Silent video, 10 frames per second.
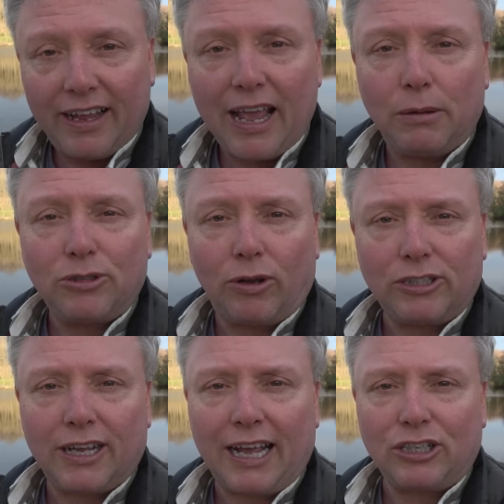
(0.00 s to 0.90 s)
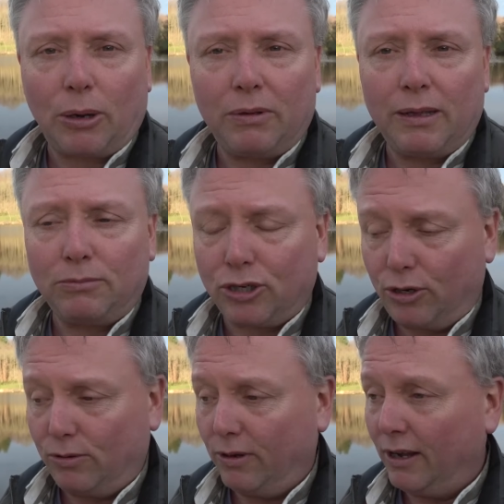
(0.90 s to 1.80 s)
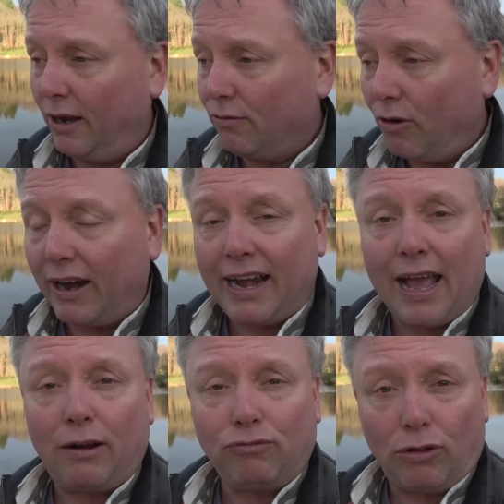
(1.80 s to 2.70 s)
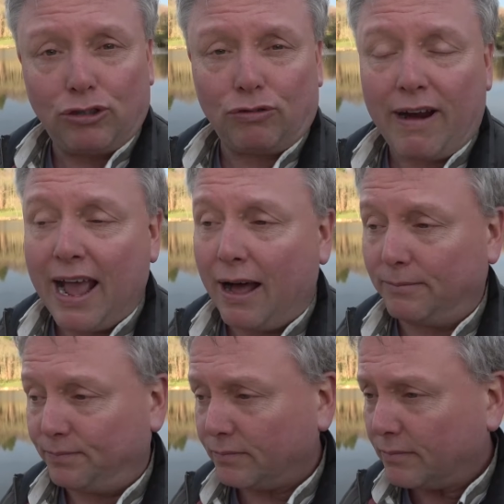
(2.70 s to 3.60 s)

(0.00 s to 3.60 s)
yeah, it was nice to catch up with him too. Right now, rods are out.